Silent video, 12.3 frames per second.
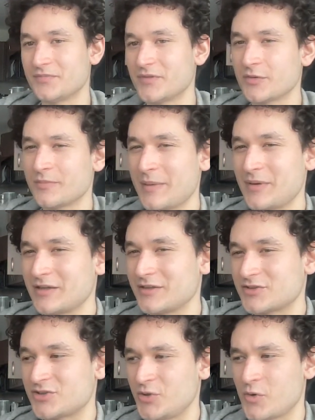you're maybe a
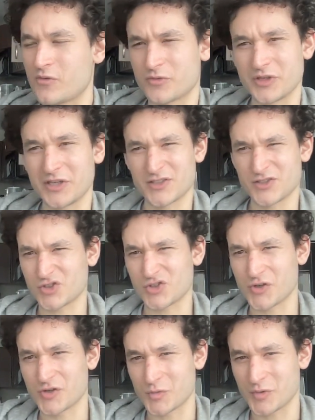little too overly
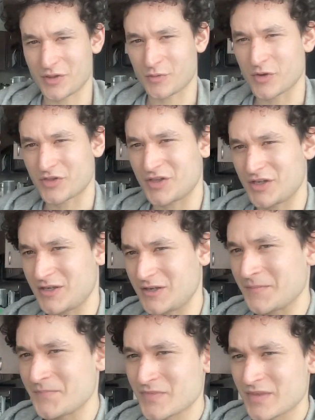concerned with what
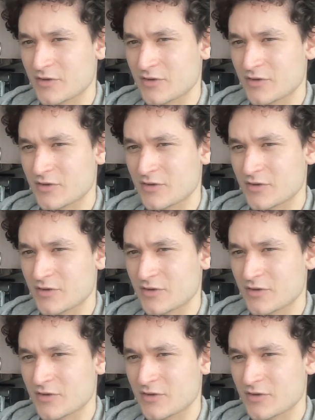the